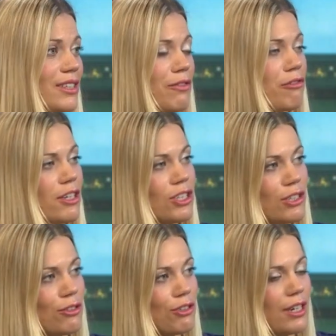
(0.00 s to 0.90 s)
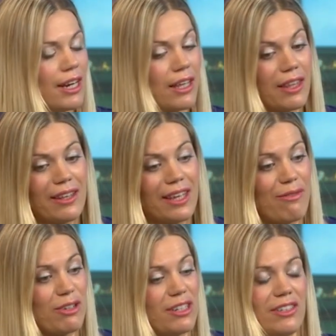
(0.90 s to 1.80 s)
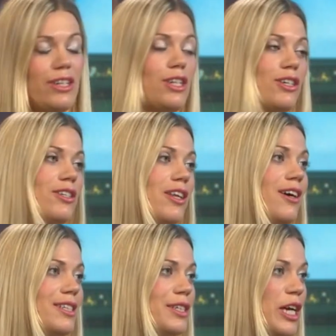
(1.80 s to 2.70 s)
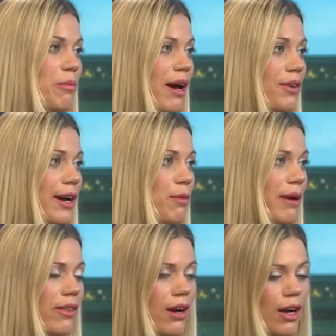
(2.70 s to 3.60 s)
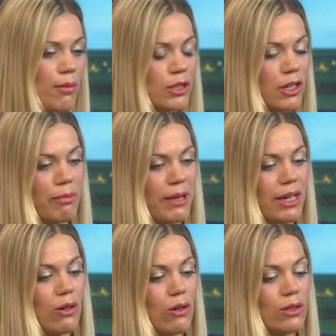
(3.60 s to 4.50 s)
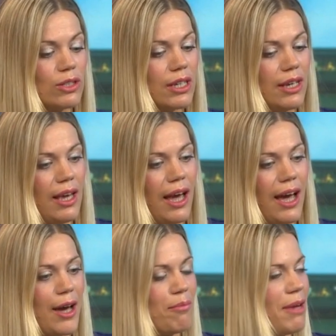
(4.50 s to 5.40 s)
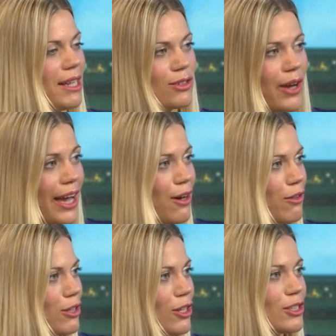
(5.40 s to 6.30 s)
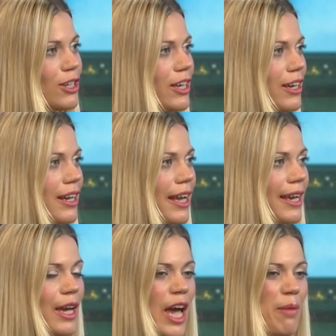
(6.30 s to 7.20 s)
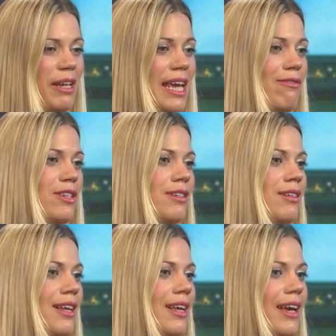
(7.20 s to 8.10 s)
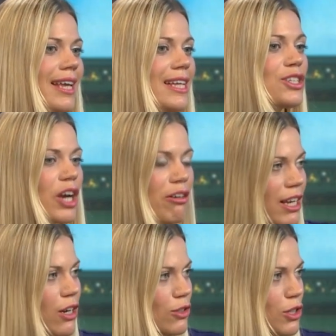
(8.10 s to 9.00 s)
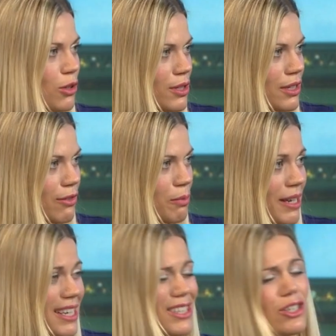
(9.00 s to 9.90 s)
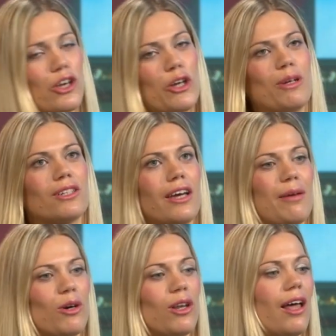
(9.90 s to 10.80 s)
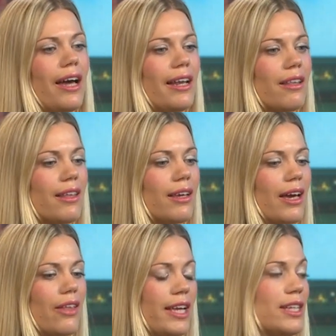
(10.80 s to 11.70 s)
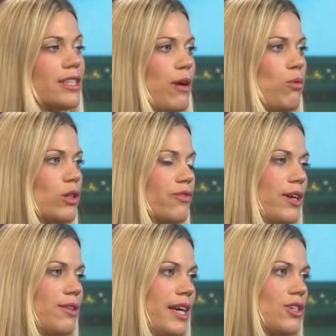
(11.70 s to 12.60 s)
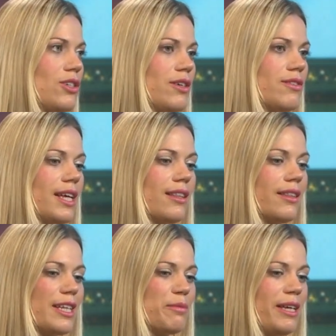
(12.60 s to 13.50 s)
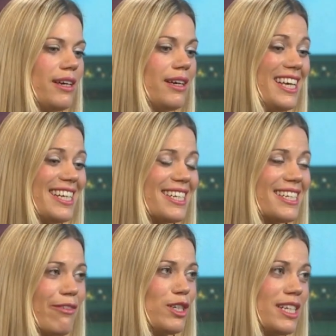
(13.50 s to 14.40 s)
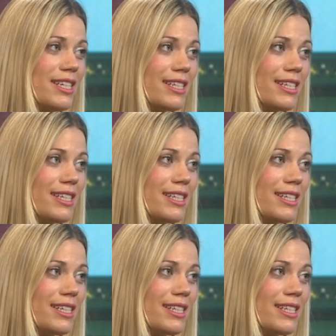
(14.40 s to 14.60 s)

for our children, and I think the evidence is only just starting to come out now about the harms that have been caused, mental health, lost learning. I mean, even indirect consequences of spending so much time online. I think the Internet Watch Foundation have said that there's been a 77%